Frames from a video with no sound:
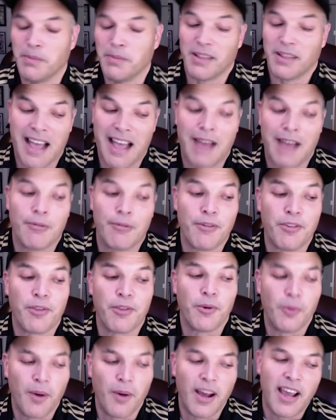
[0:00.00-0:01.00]
But that was the
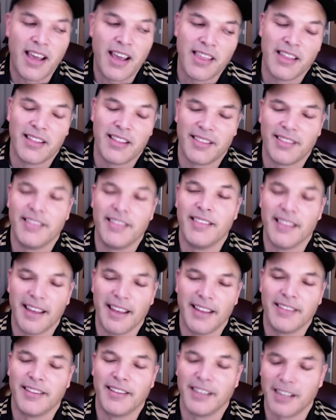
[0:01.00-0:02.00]
way
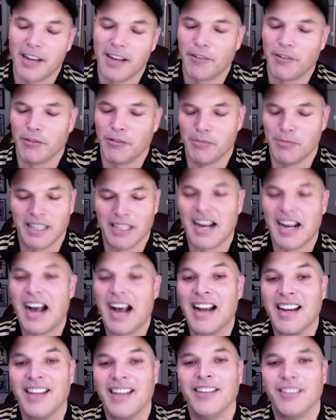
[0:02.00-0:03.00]
that the government
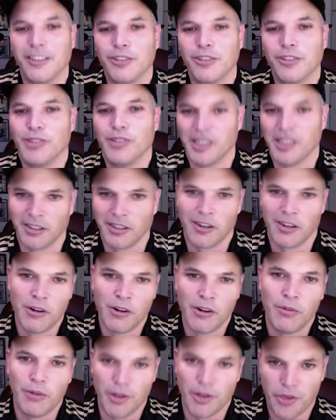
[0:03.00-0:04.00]
got into Twitter,
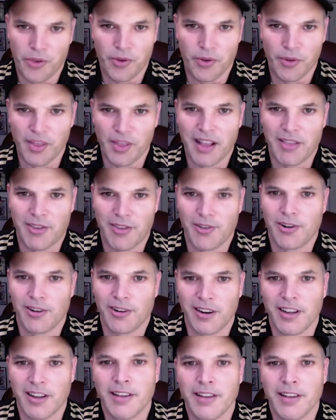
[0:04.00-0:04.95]
was through that story.